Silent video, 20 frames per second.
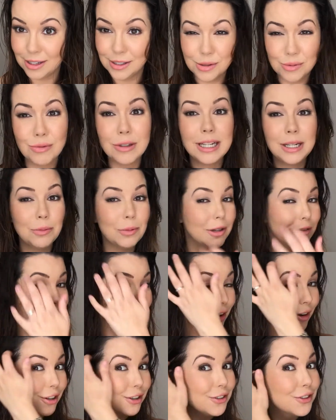It's really one of
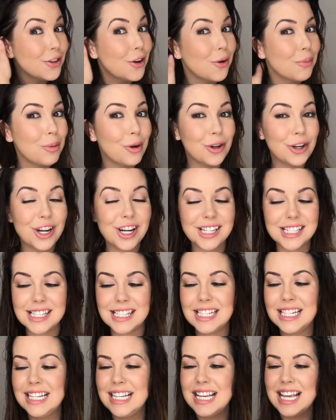our underdog products,
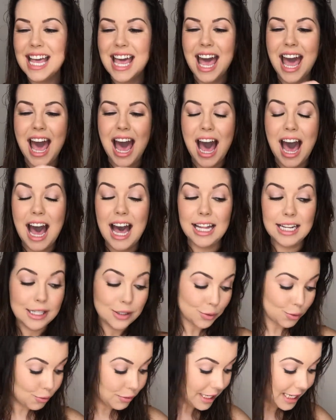and
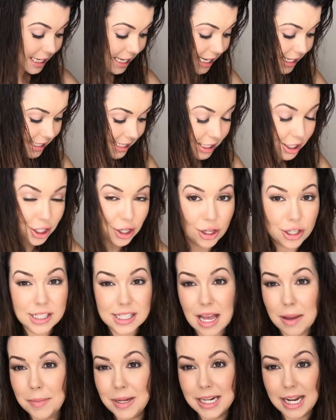it's really easy to use.
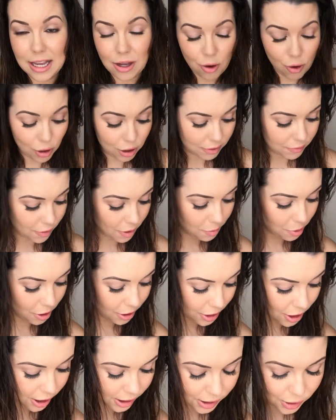I mean, like all of our
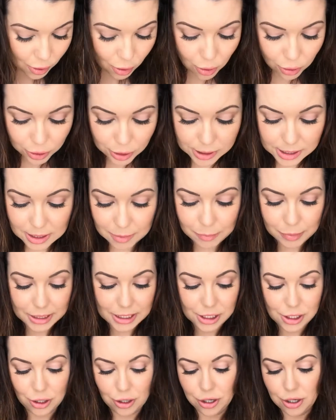products, all you simply
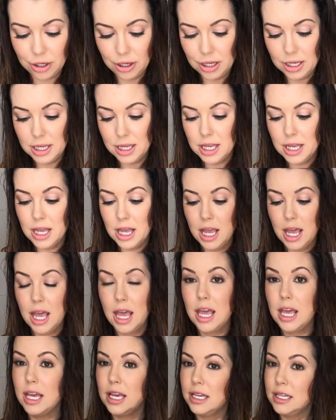do
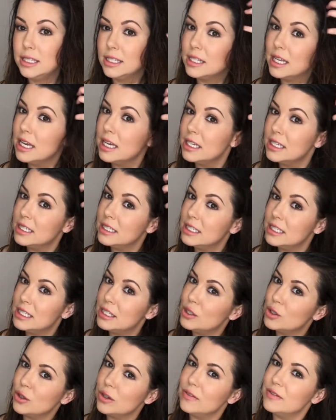is
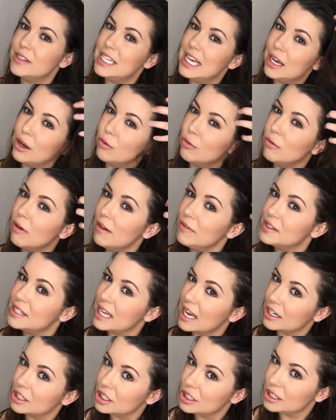sort of take rough
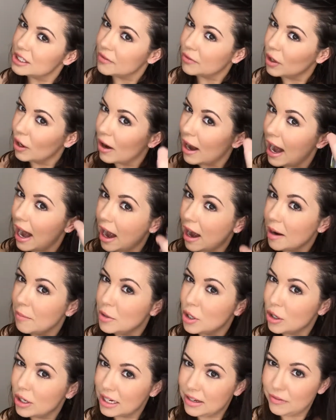sections of your hair. I'm
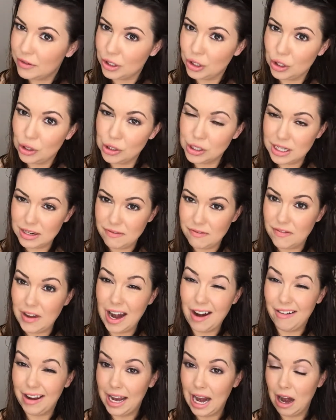not even usually
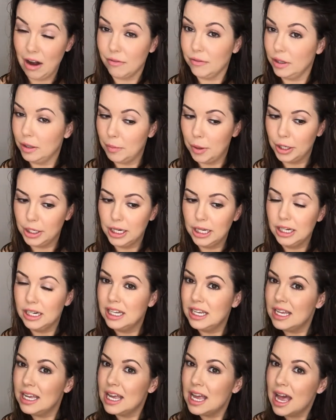very careful about it,
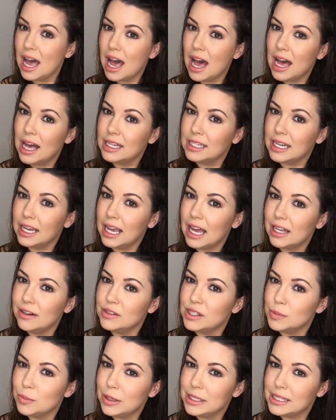and I kind of
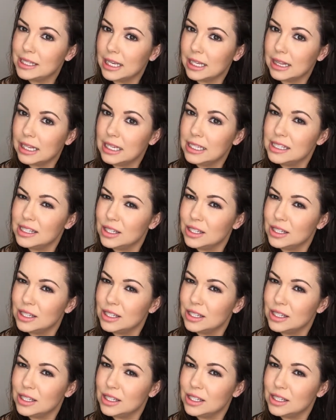spritz like this.